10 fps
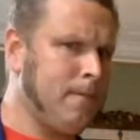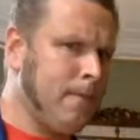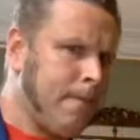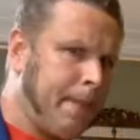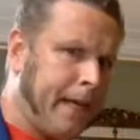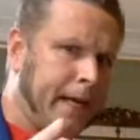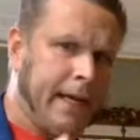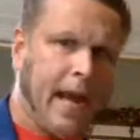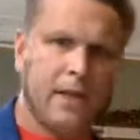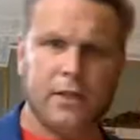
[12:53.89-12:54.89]
the
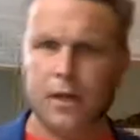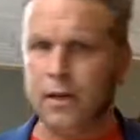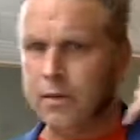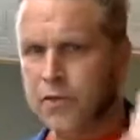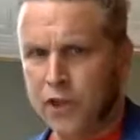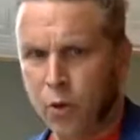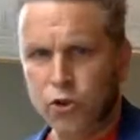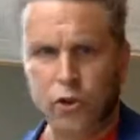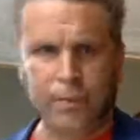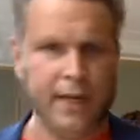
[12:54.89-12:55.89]
Connector
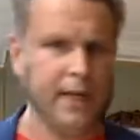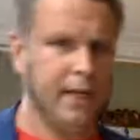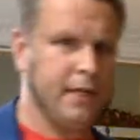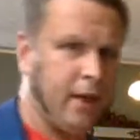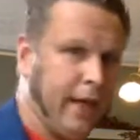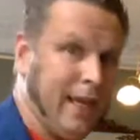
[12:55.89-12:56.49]
socialmedia.ie